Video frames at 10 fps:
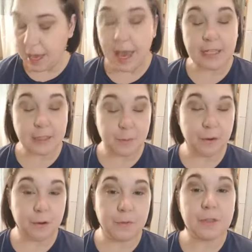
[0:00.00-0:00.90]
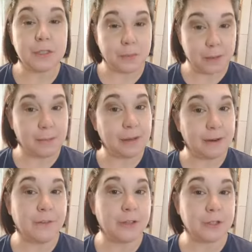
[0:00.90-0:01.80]
has proved to be
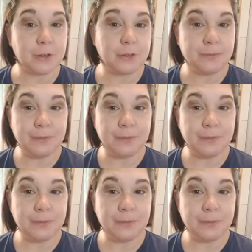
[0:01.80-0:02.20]
beneficial.